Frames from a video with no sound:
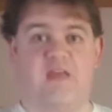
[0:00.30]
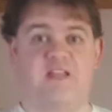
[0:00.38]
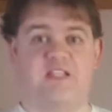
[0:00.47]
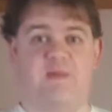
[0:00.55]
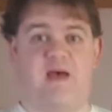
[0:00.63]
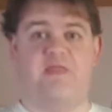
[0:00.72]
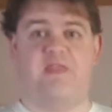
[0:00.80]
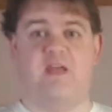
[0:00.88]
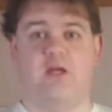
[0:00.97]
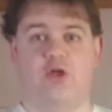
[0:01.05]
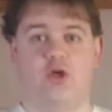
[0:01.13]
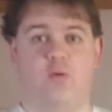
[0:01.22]
This month,
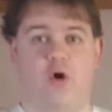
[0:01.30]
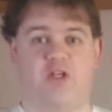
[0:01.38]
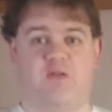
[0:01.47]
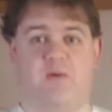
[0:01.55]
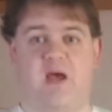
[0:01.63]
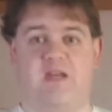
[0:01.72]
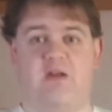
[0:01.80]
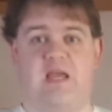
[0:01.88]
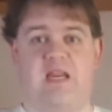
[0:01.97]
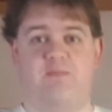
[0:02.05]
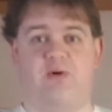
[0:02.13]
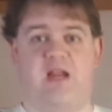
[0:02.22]
new books by
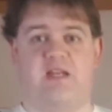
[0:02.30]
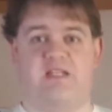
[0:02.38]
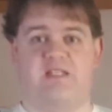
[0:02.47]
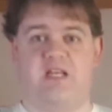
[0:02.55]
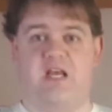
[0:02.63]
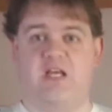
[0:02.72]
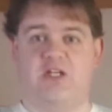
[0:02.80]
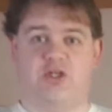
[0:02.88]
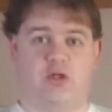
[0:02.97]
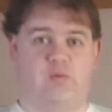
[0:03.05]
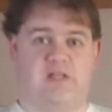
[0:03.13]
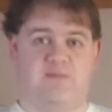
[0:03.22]
Nadine,
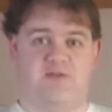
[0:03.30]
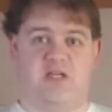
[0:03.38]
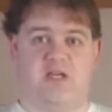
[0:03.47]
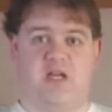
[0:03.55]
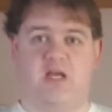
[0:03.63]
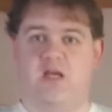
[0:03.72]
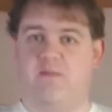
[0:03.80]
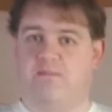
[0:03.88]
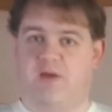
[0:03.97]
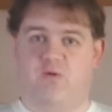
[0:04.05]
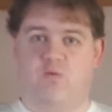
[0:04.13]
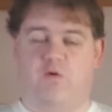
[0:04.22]
Jill Williamson,
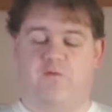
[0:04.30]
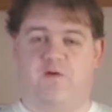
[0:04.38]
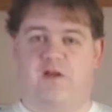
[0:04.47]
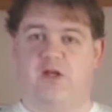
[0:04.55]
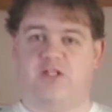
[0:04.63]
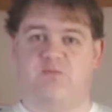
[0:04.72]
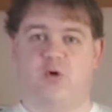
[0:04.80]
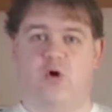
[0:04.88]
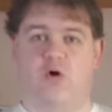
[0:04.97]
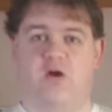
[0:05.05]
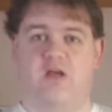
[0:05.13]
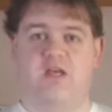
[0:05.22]
Ben Wolfe, and lots
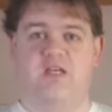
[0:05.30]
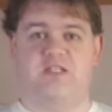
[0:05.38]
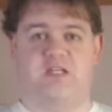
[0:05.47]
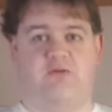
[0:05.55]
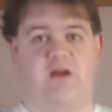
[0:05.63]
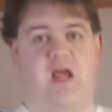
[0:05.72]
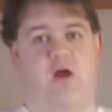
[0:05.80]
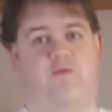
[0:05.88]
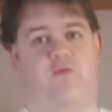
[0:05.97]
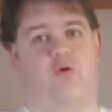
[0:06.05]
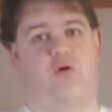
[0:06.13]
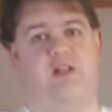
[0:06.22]
more. Stick around
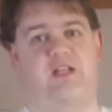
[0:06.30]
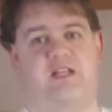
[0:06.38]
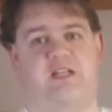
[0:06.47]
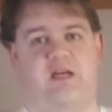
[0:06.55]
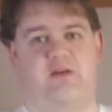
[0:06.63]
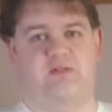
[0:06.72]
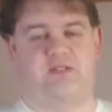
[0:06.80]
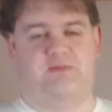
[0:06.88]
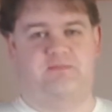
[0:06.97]
for all the details.